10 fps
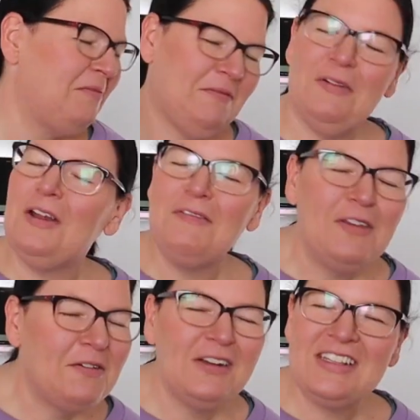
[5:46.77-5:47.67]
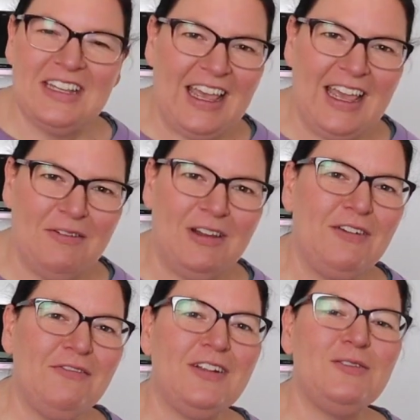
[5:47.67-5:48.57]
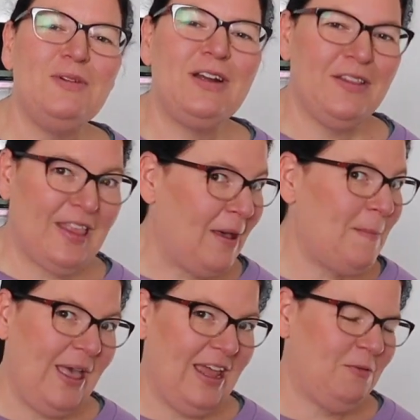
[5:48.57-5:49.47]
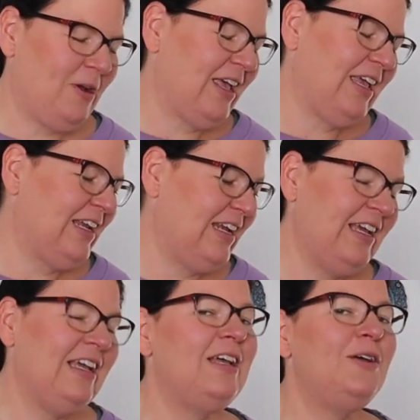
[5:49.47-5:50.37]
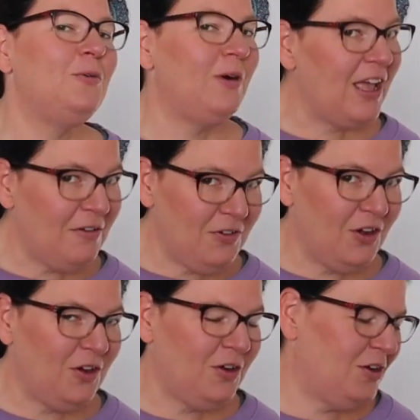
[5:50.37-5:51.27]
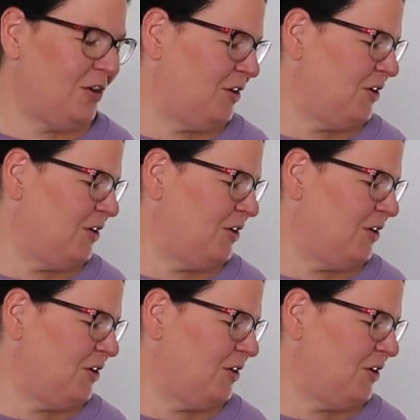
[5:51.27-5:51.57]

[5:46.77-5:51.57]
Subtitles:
whatever you want to say, while everyone's been on that bandwagon, we have not.